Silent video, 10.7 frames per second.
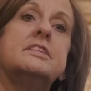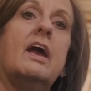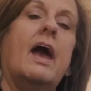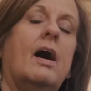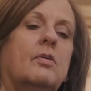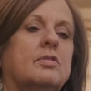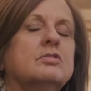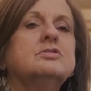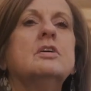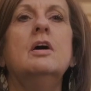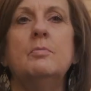
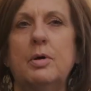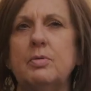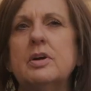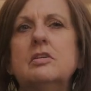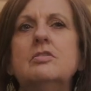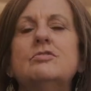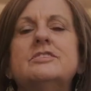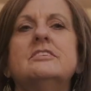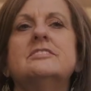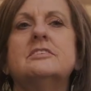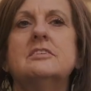counters, but we're going to use
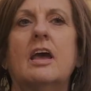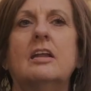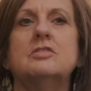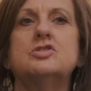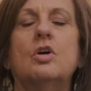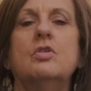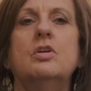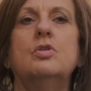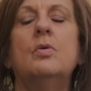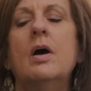this today to show you